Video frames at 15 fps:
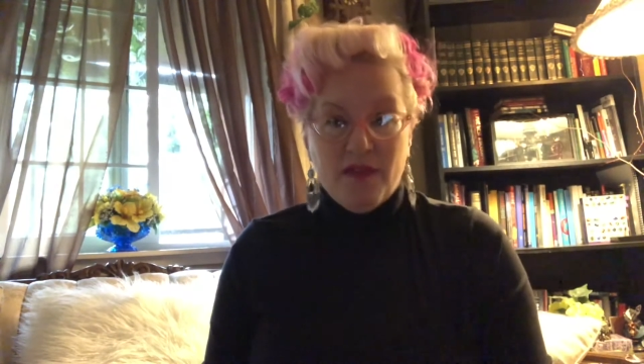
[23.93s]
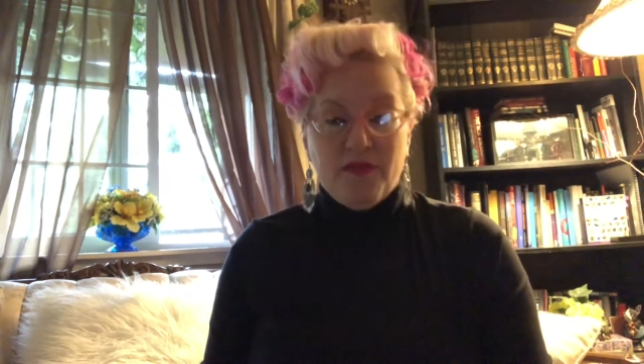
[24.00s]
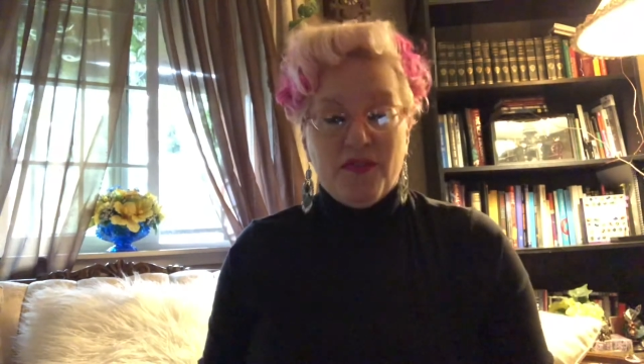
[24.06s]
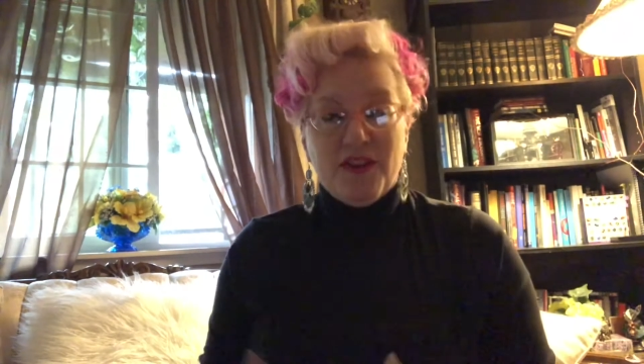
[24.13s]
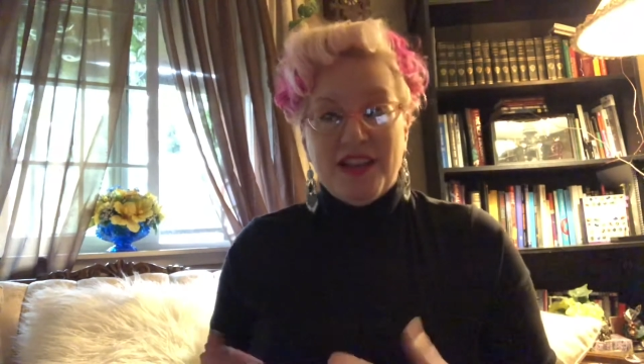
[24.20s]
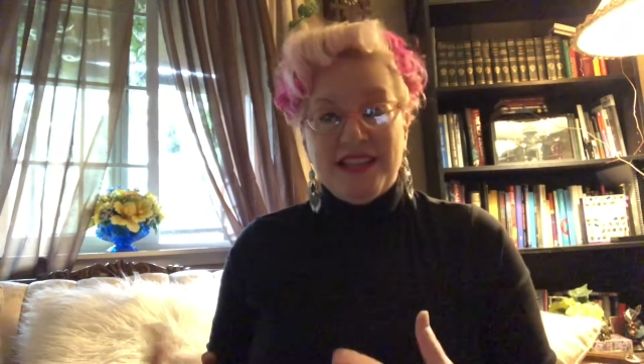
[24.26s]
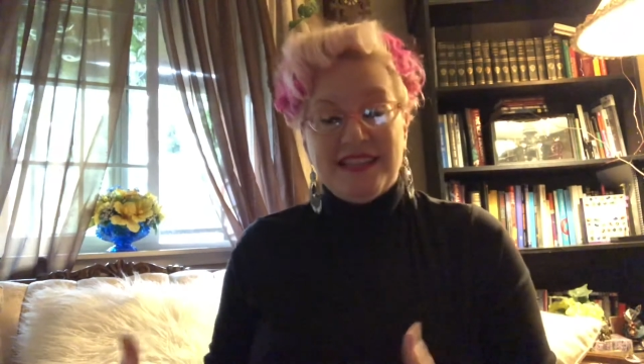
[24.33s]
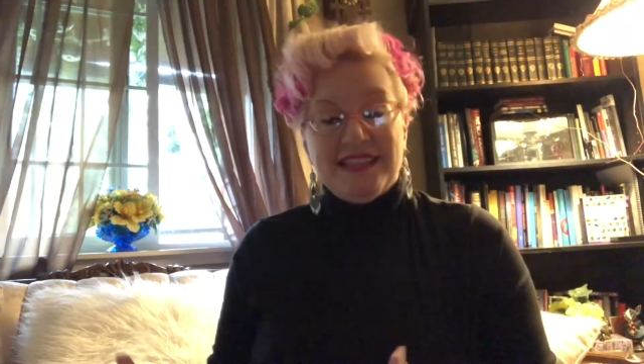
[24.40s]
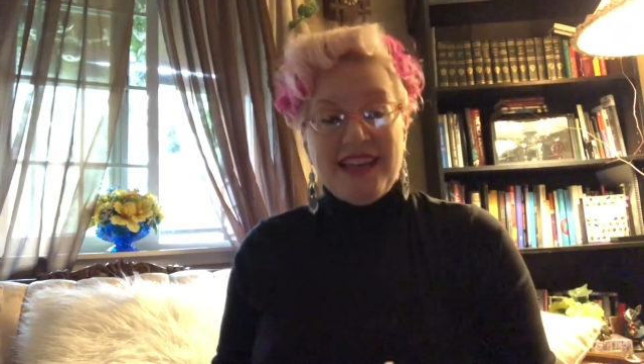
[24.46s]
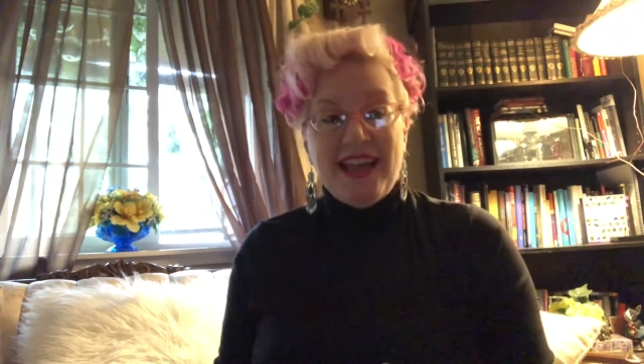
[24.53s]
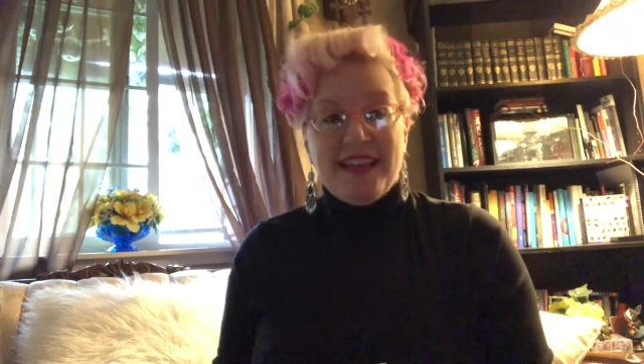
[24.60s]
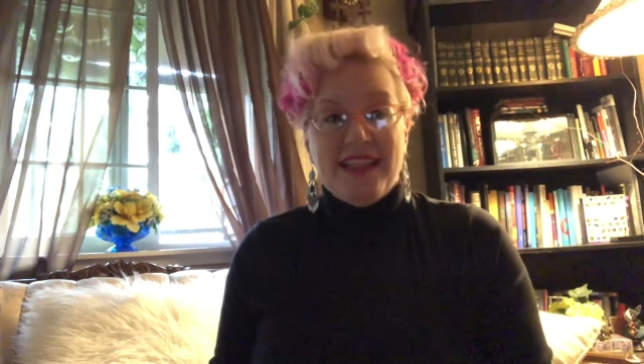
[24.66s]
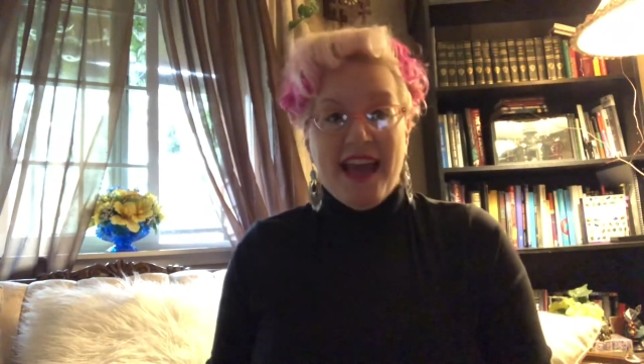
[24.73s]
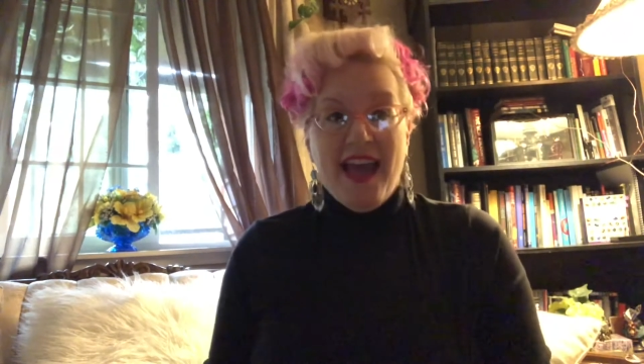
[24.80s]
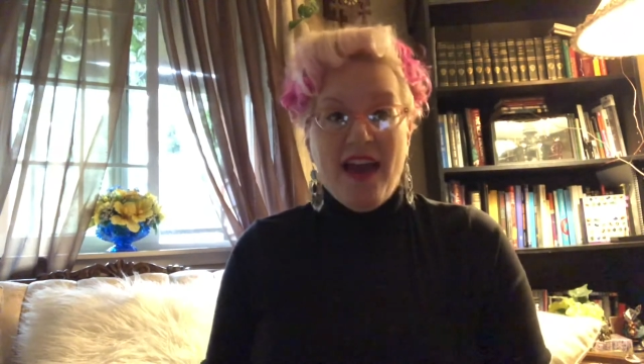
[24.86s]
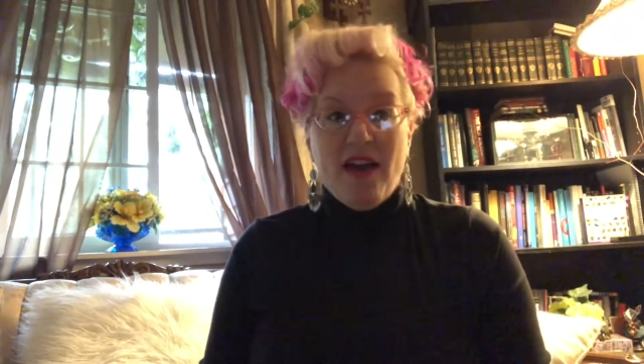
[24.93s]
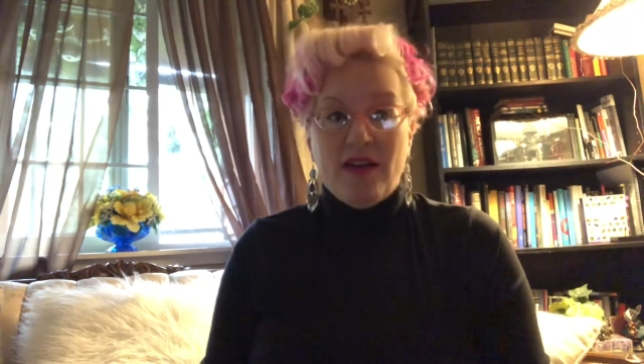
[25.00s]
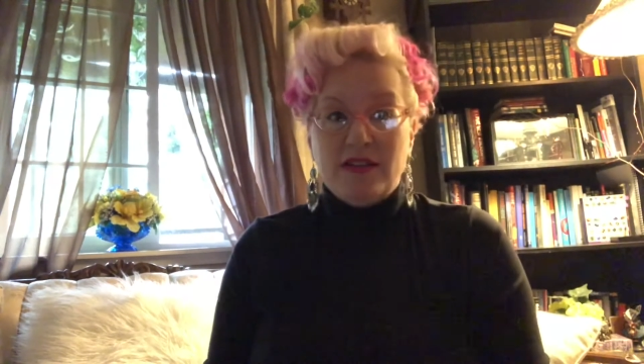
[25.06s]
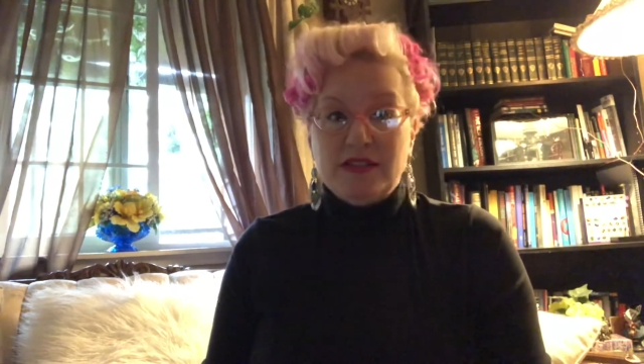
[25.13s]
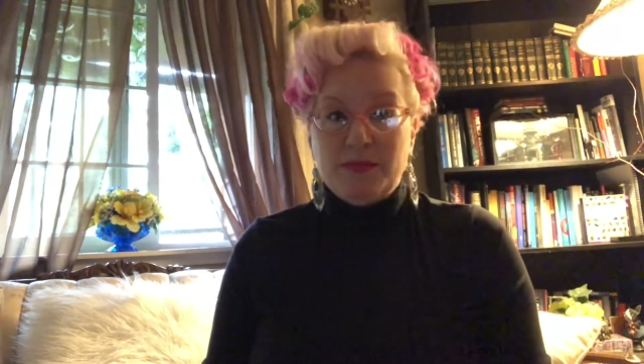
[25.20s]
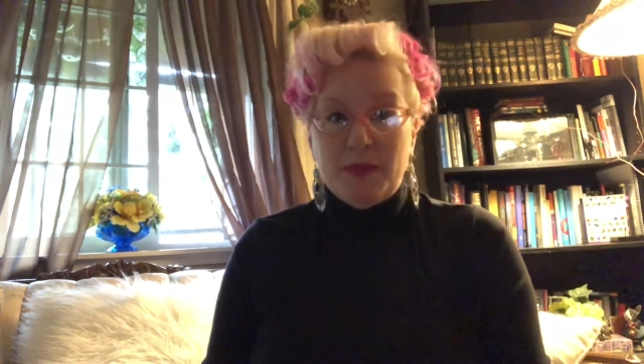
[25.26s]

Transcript: for inside the house